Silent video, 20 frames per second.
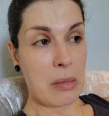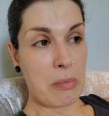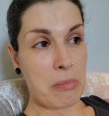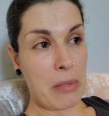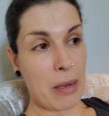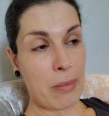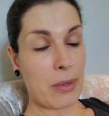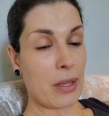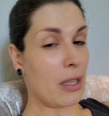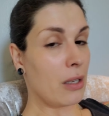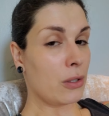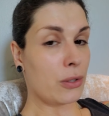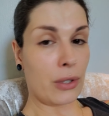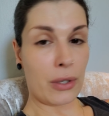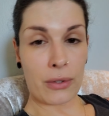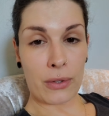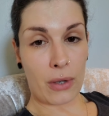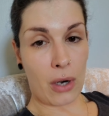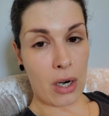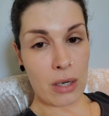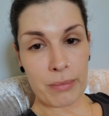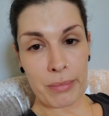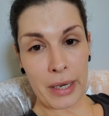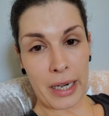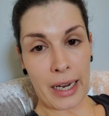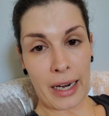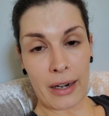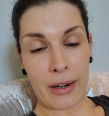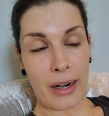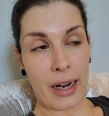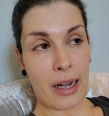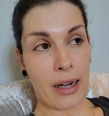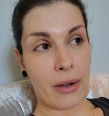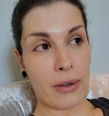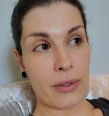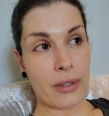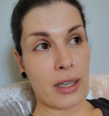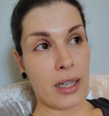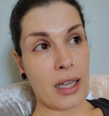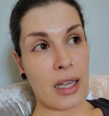Maybe they'll grow their armpit hair
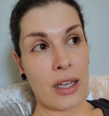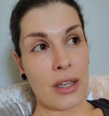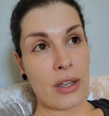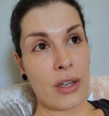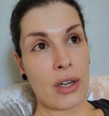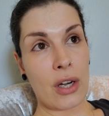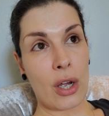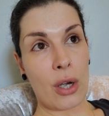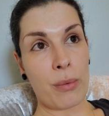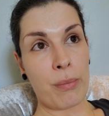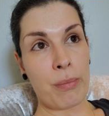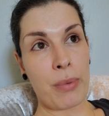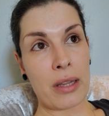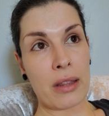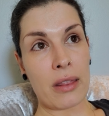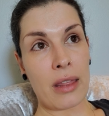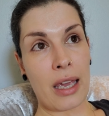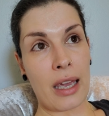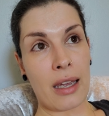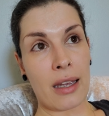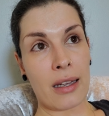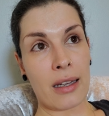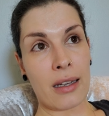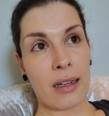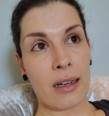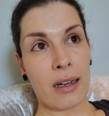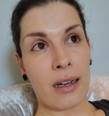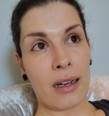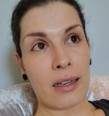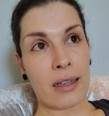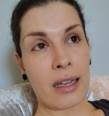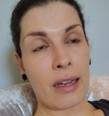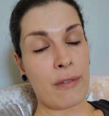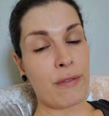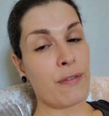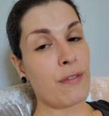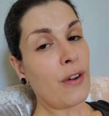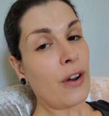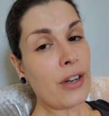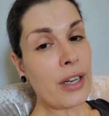out, but they get
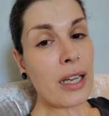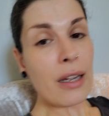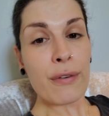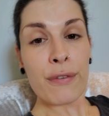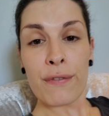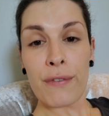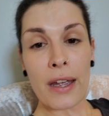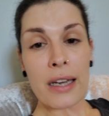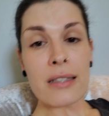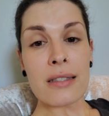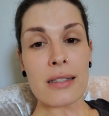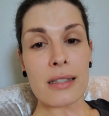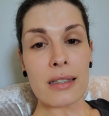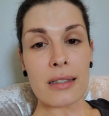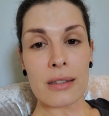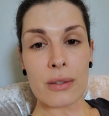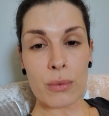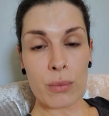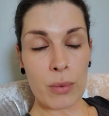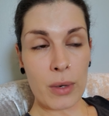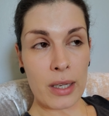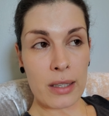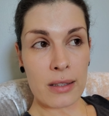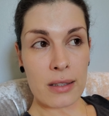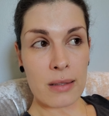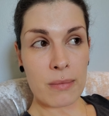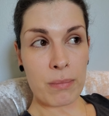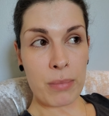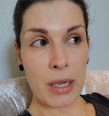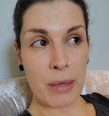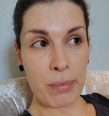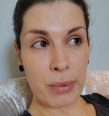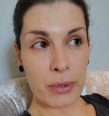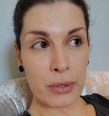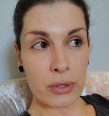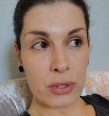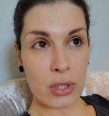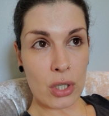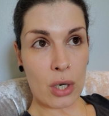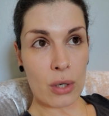very offended when
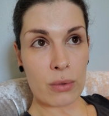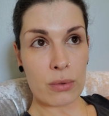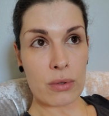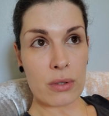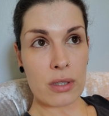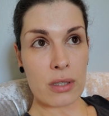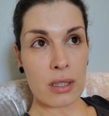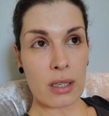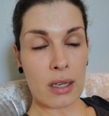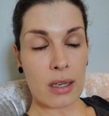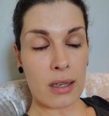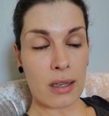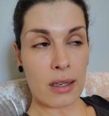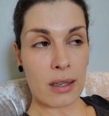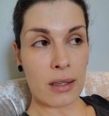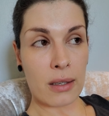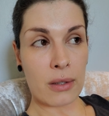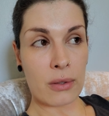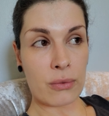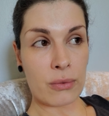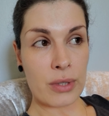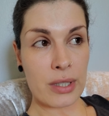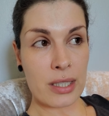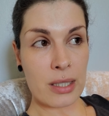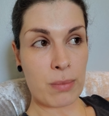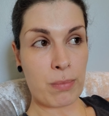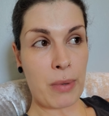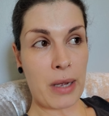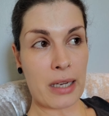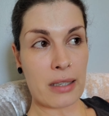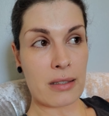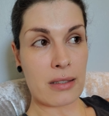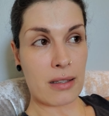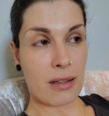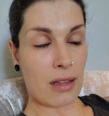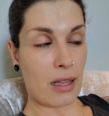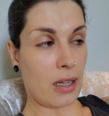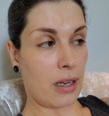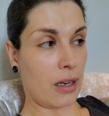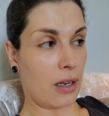people don't
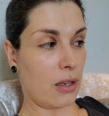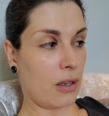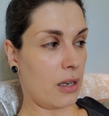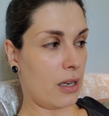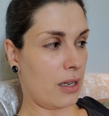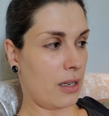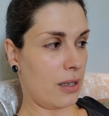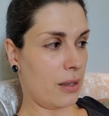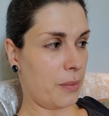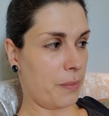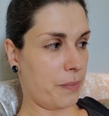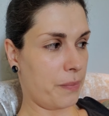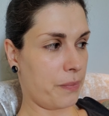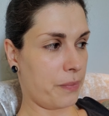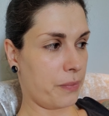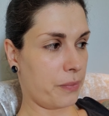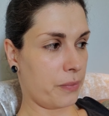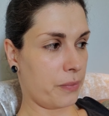respect their